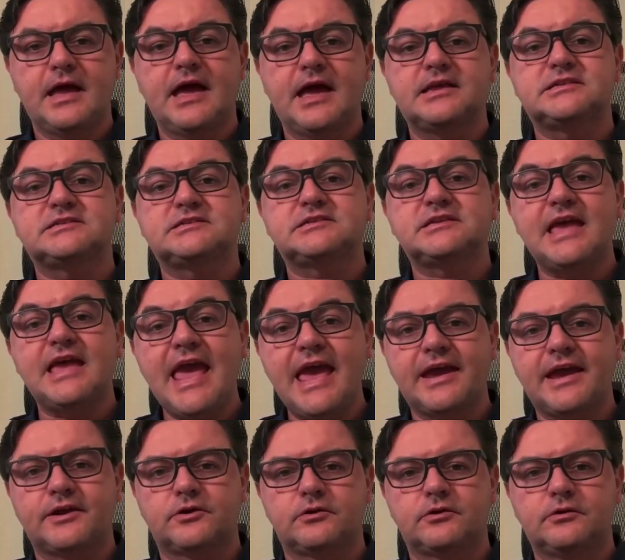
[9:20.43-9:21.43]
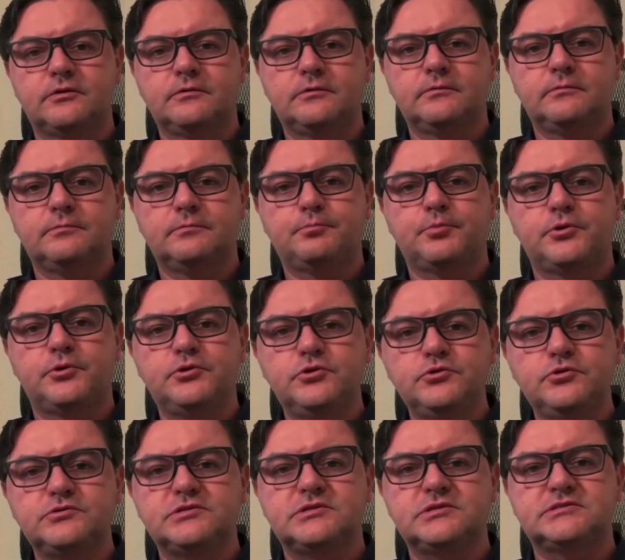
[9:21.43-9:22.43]
A scanner
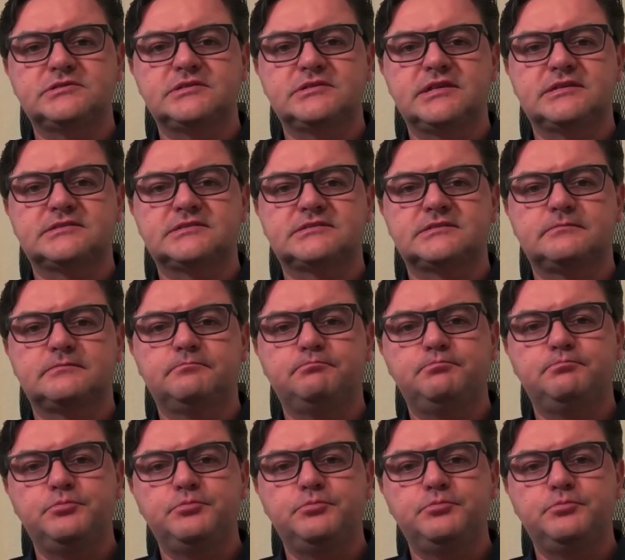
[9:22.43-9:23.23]
produces this